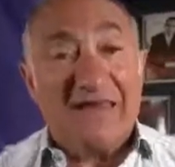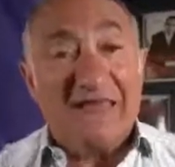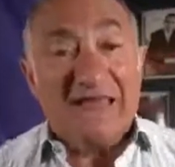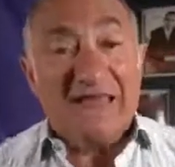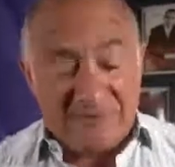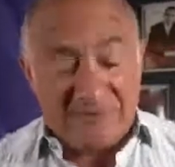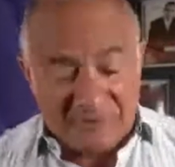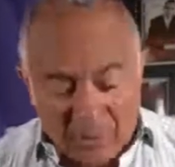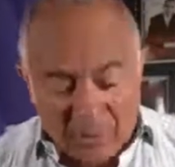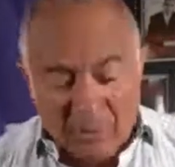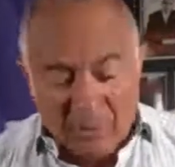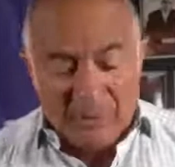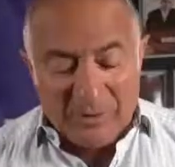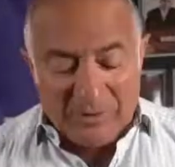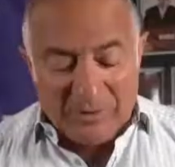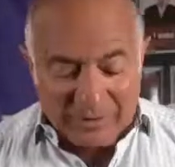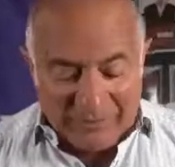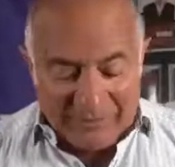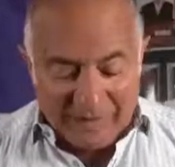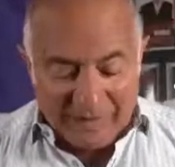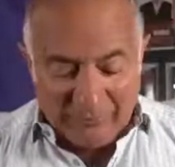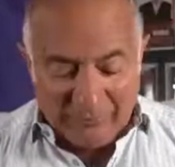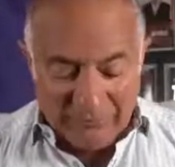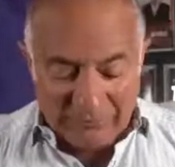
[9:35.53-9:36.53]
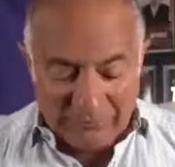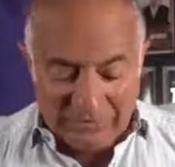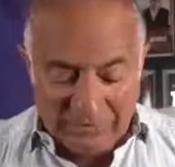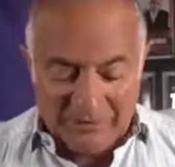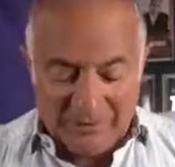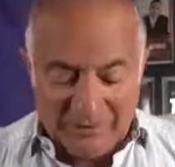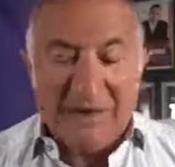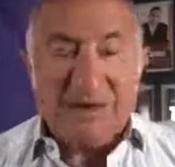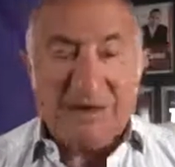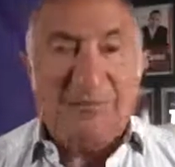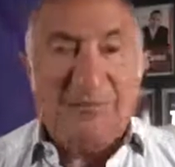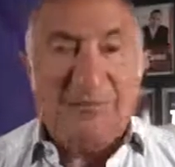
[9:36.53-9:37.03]
So I want to encourage
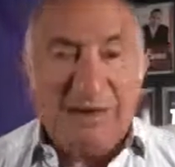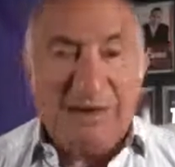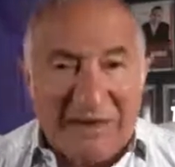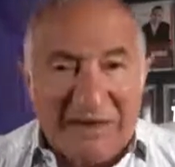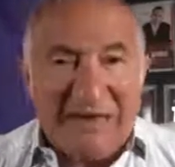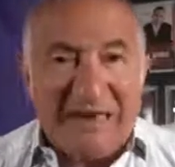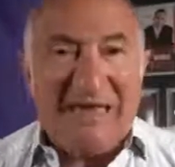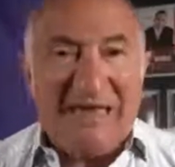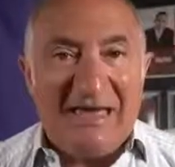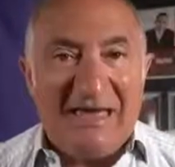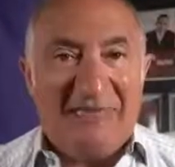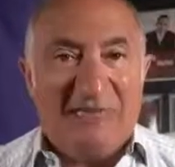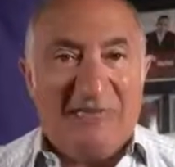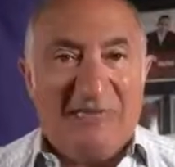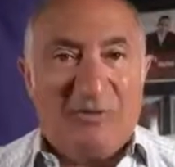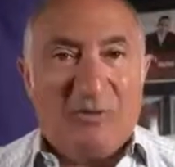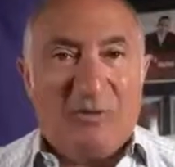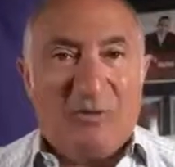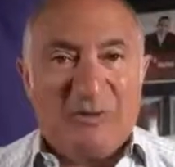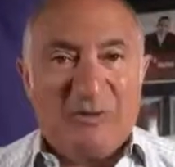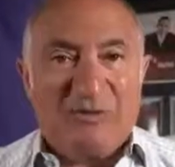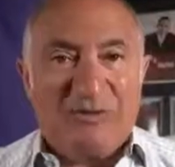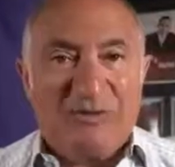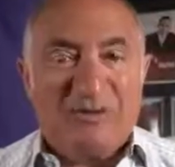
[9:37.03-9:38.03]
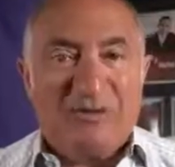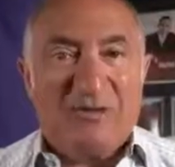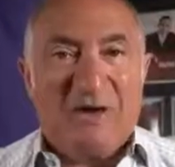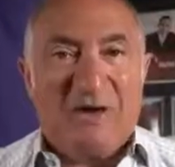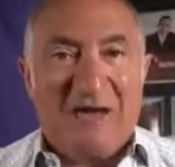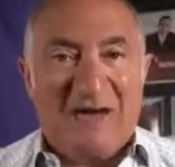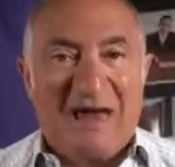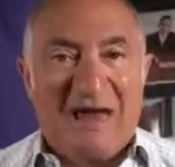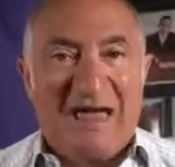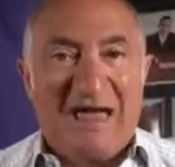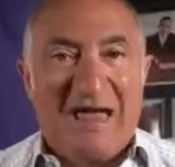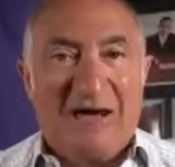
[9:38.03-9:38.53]
you, be careful what you
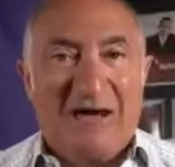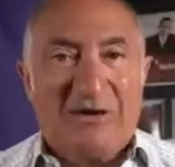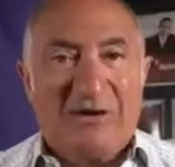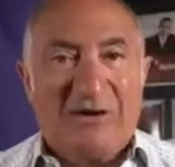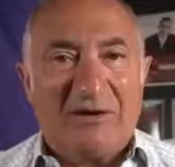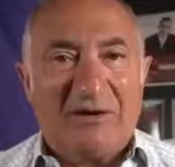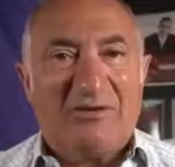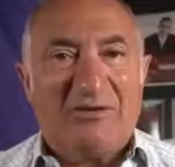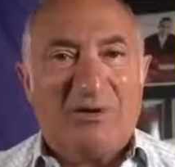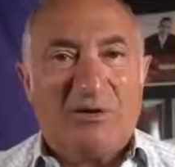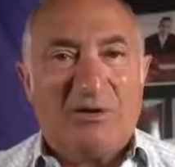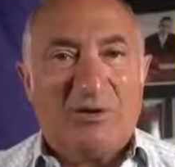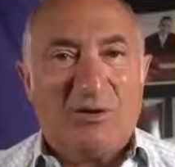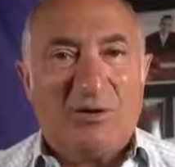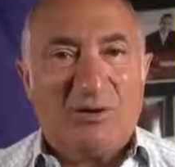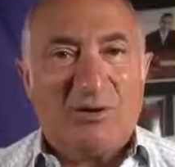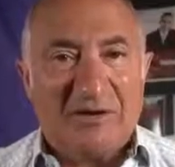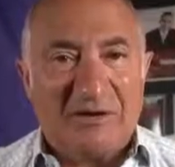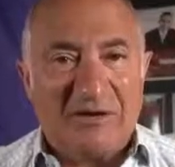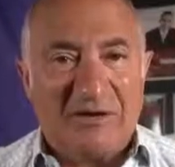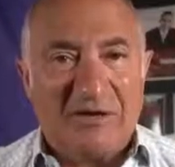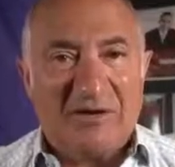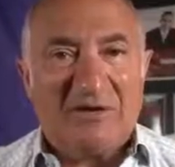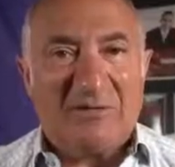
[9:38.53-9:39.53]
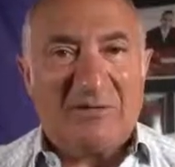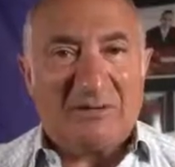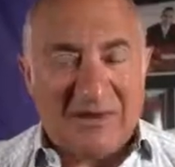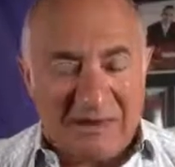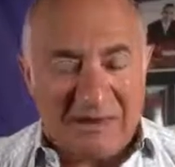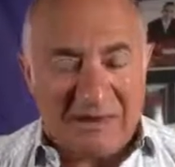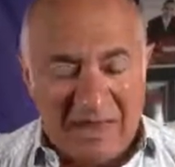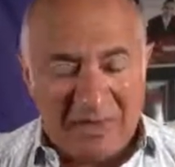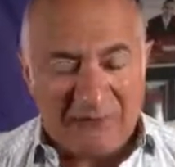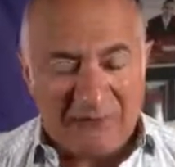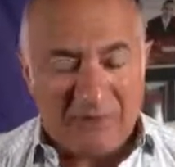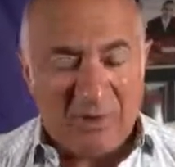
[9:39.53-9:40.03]
allow into your ears. Be
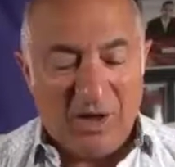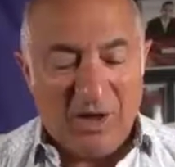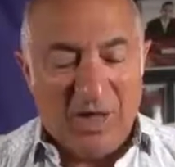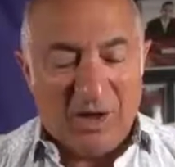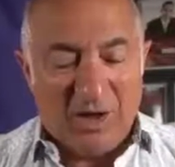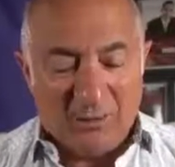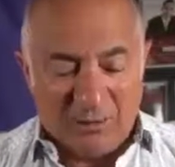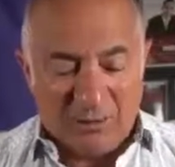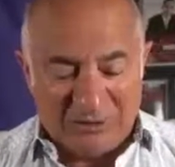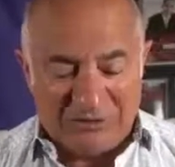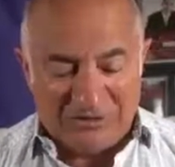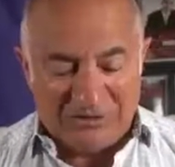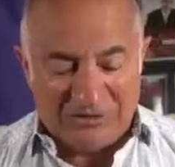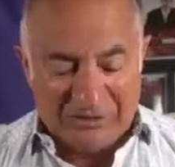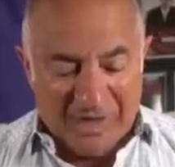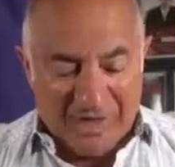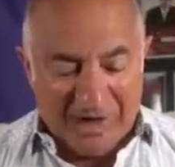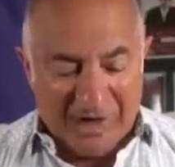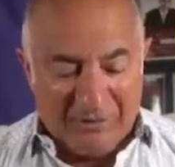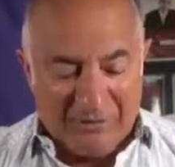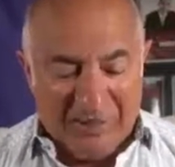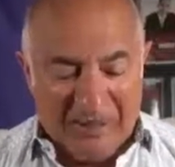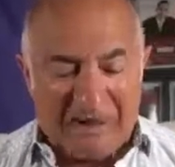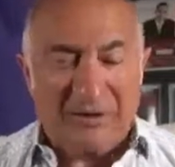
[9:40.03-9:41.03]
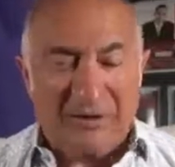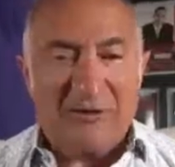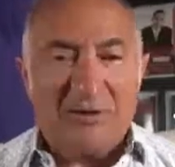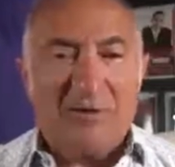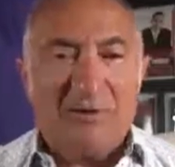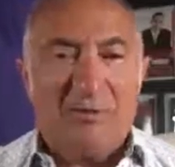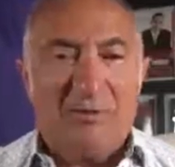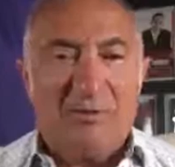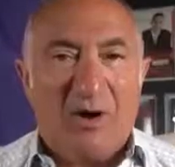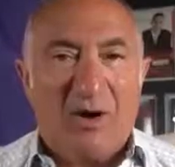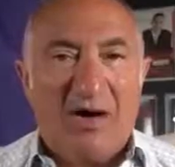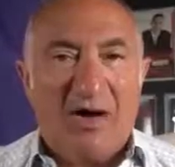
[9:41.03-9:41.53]
careful what you allow out of your
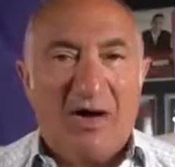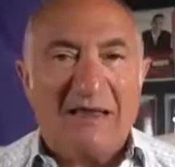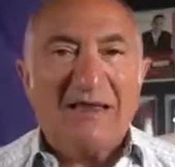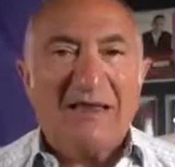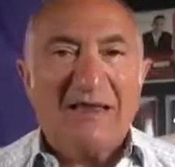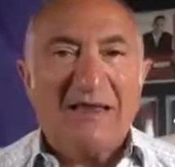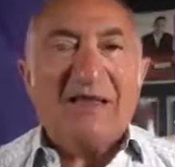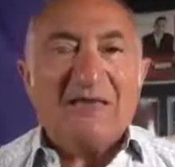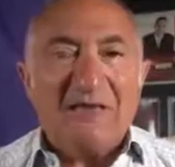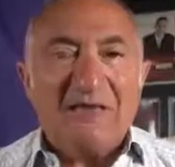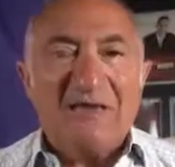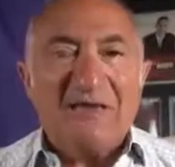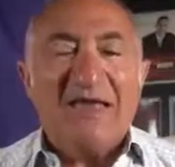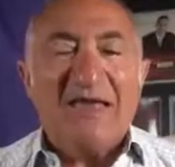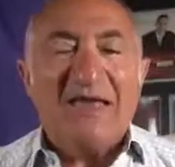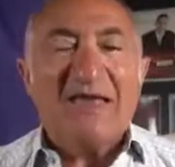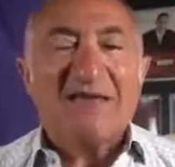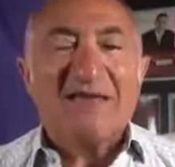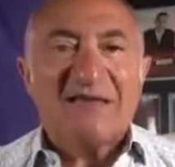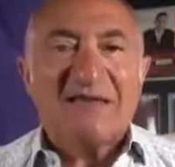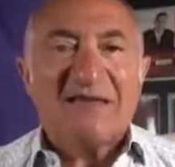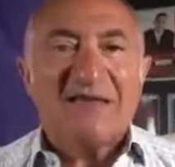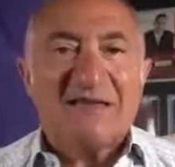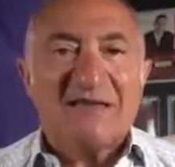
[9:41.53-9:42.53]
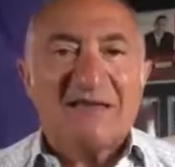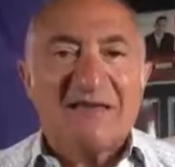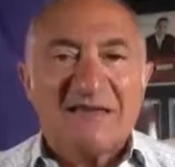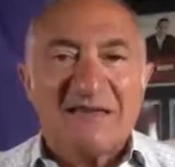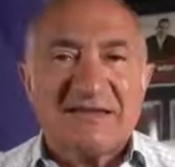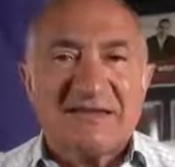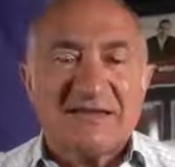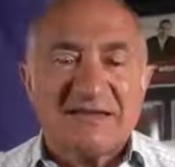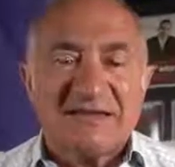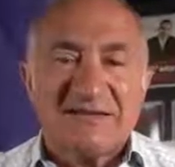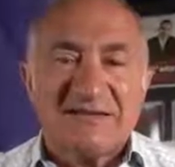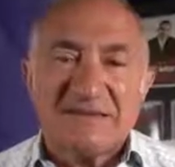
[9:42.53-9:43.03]
mind. The next thing is
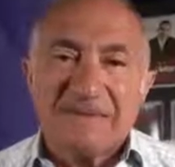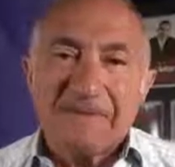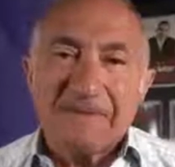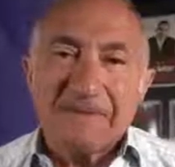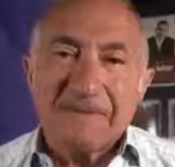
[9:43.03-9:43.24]
this,